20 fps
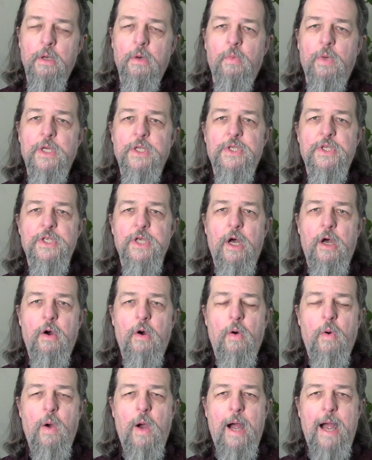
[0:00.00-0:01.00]
was
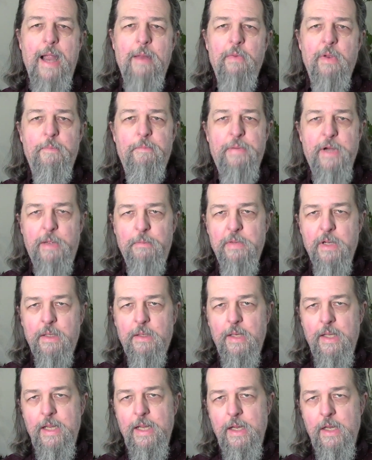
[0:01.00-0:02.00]
so I would
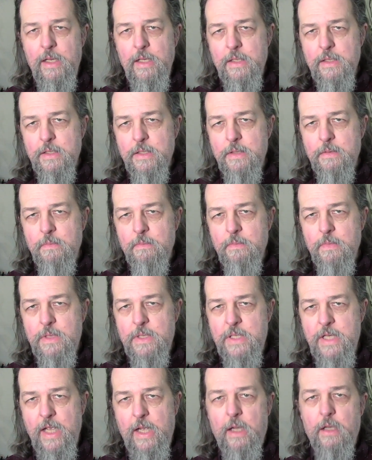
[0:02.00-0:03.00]
publicly
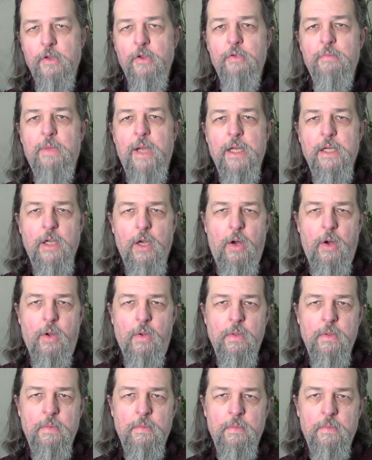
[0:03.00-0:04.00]
tell you my
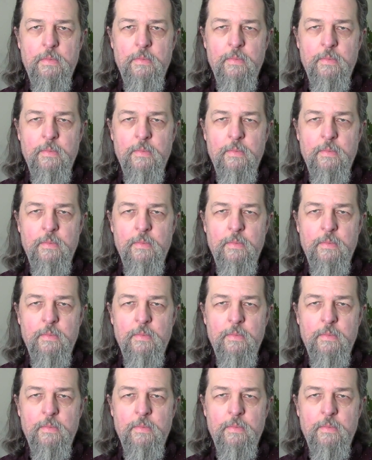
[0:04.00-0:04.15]
goal.